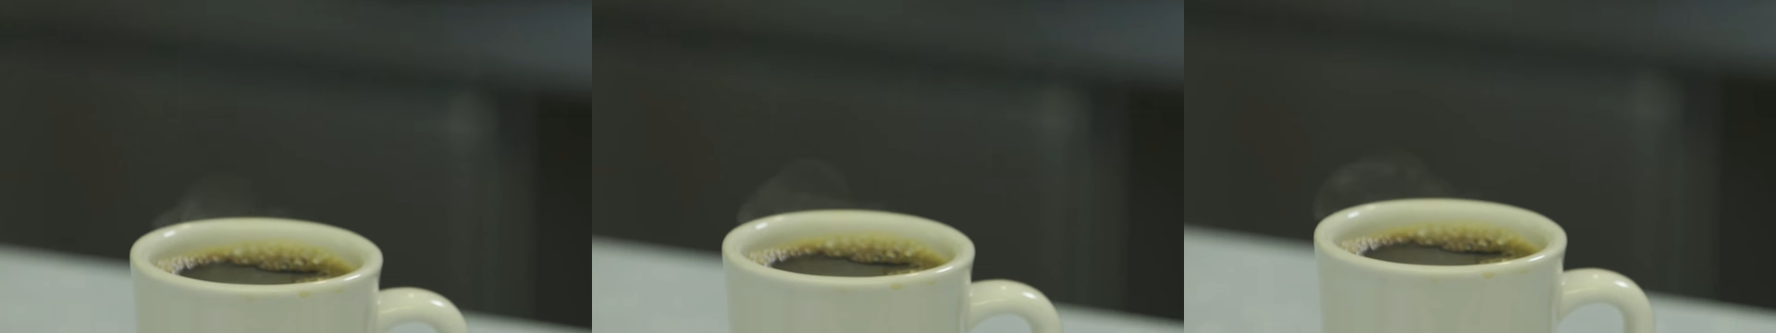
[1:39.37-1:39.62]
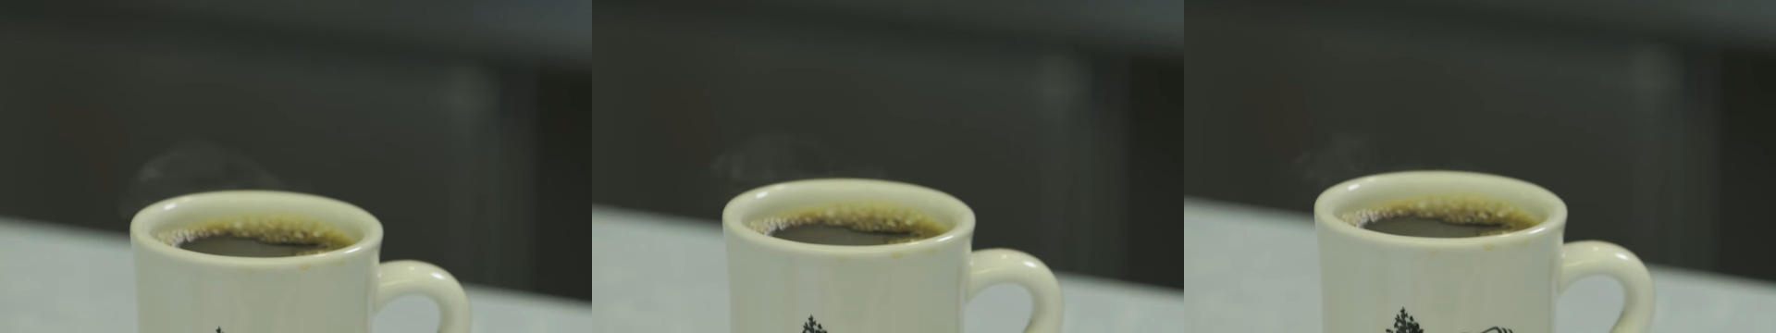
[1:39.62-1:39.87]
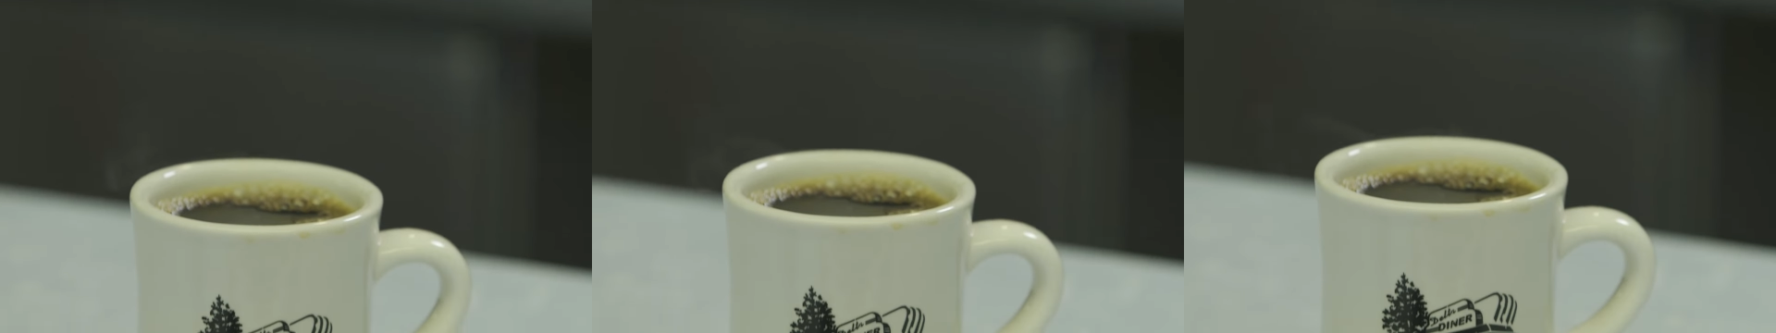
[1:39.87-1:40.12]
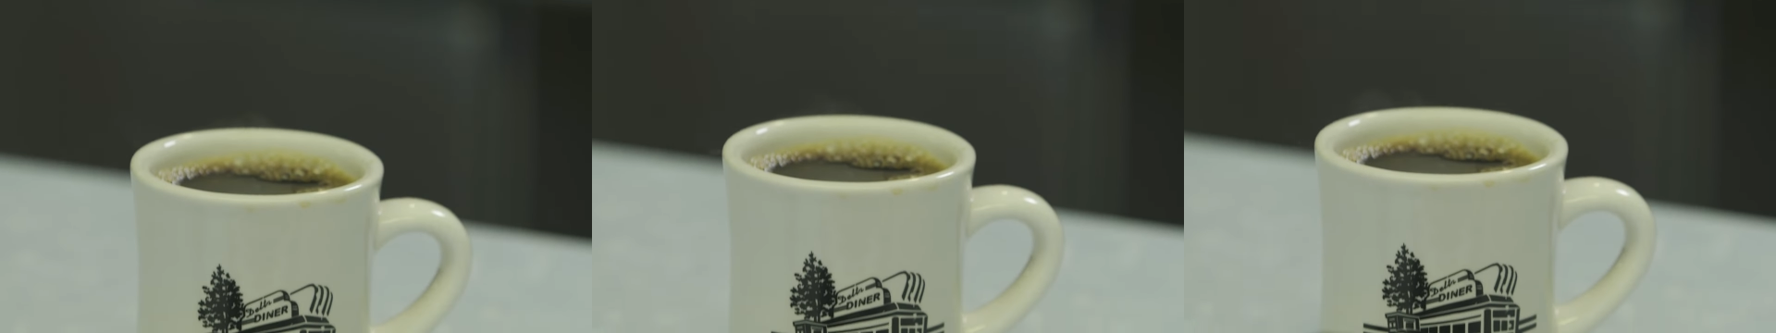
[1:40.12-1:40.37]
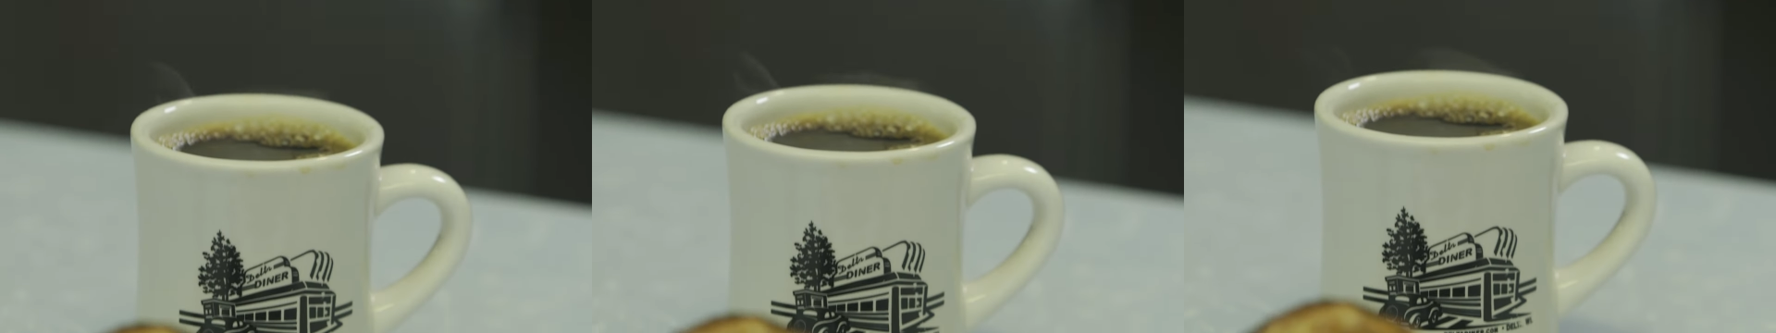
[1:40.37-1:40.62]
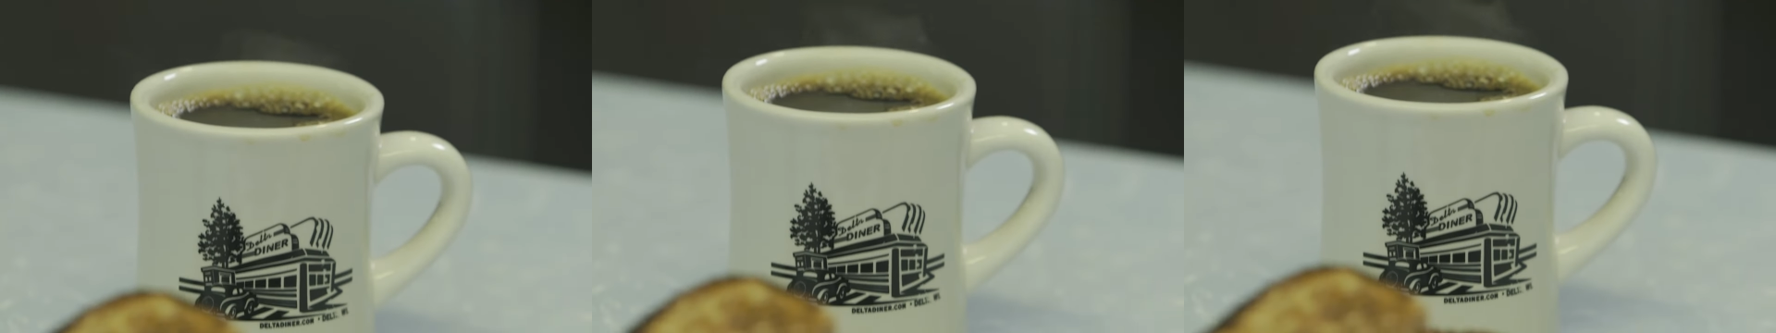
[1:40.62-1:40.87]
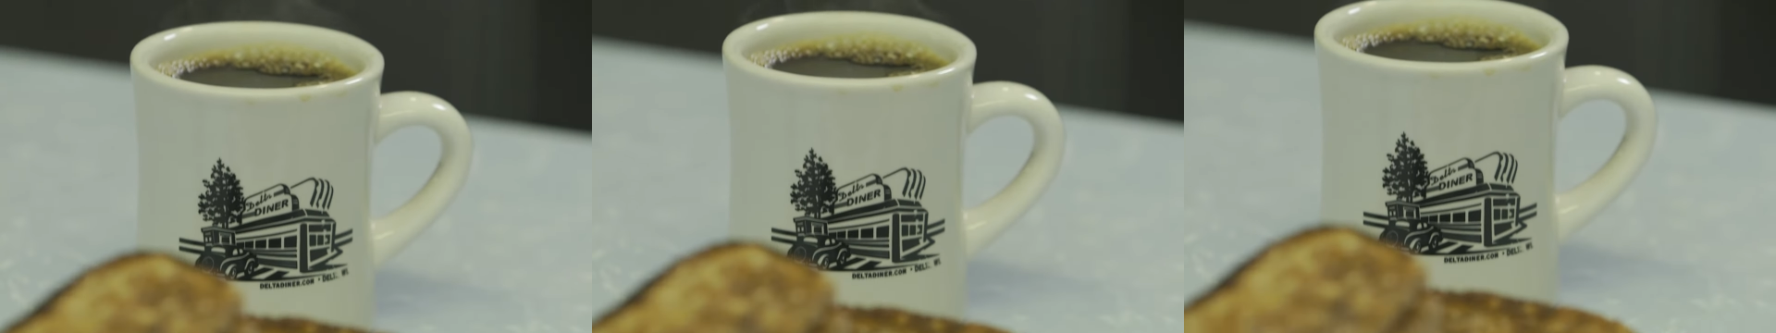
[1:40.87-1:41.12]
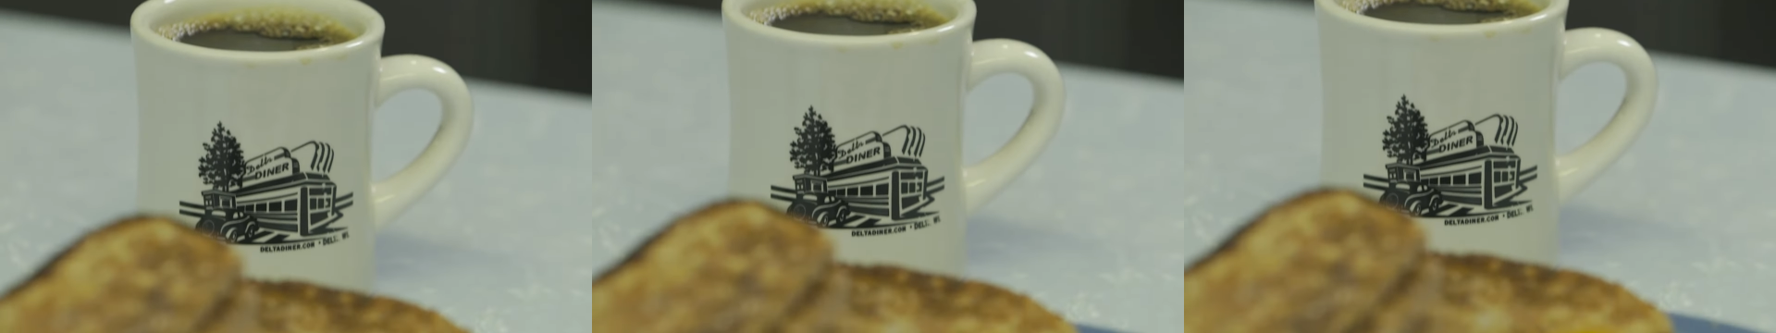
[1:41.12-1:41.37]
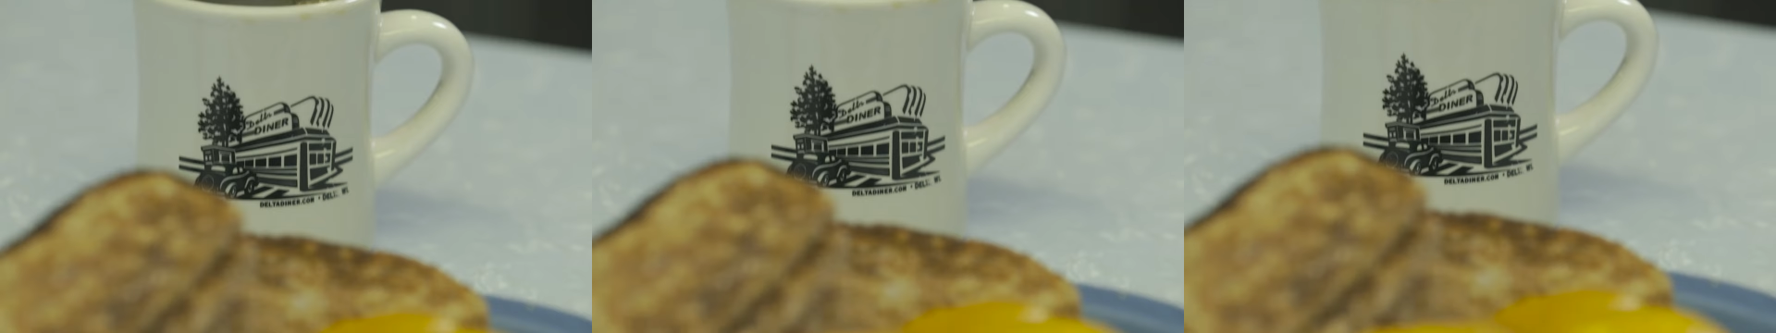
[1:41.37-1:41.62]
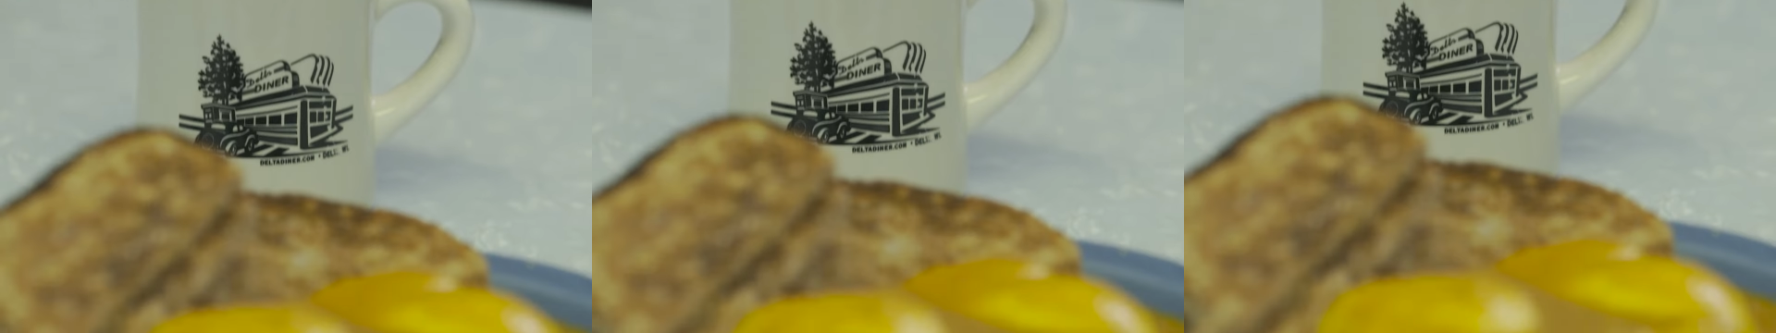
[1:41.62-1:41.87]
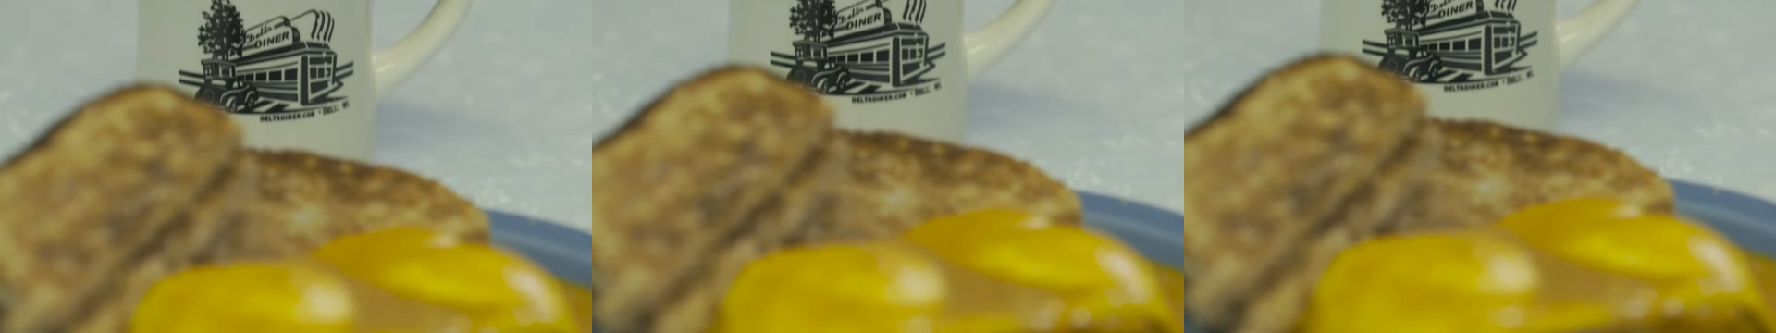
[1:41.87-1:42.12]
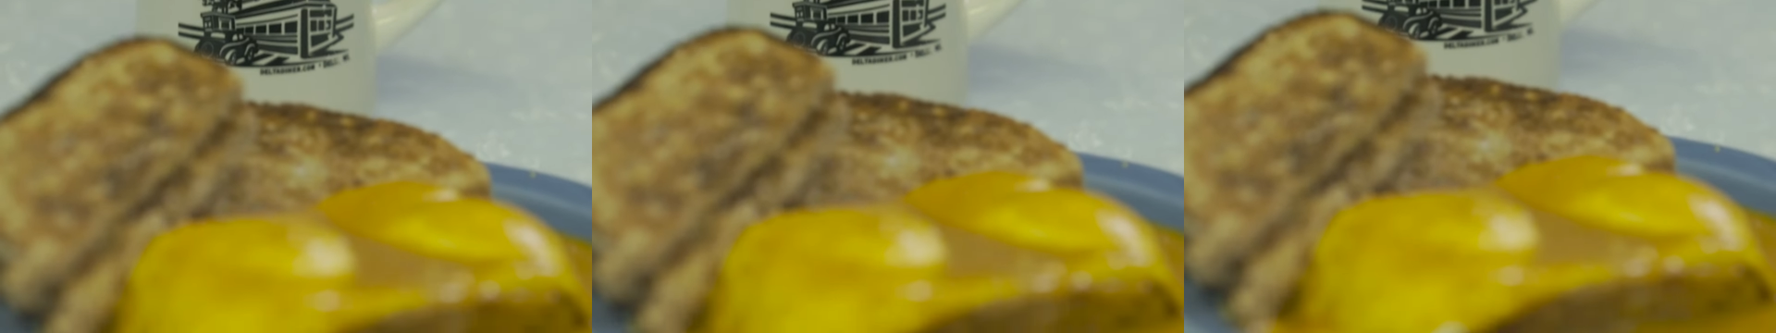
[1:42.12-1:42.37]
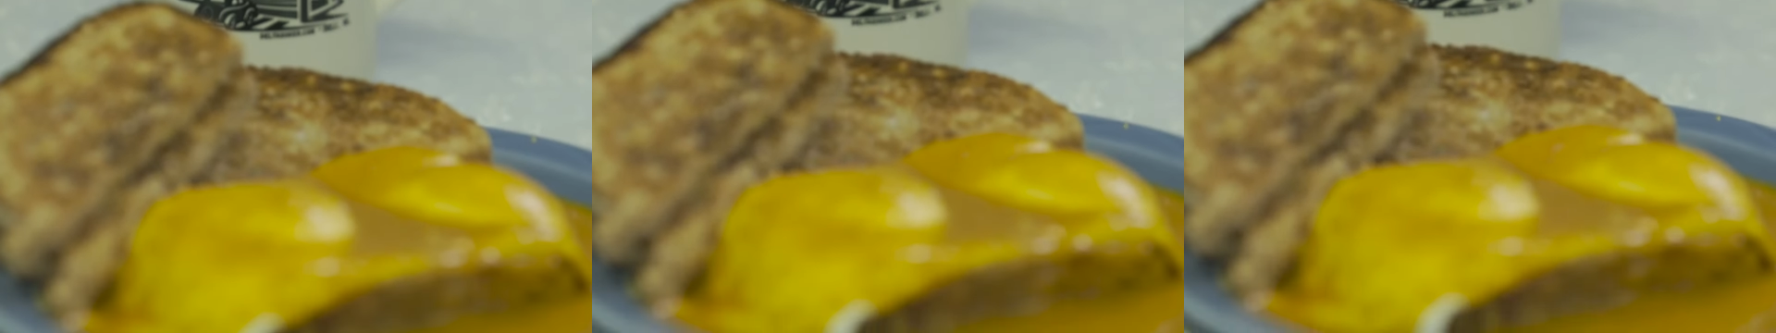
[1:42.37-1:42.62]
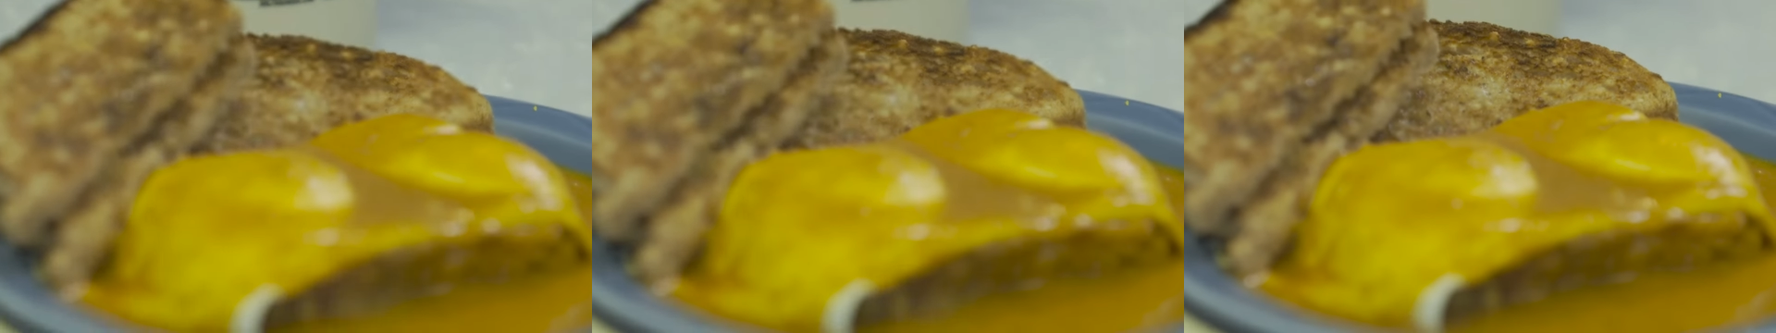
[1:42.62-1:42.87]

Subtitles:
Nobody's mouth can be seen.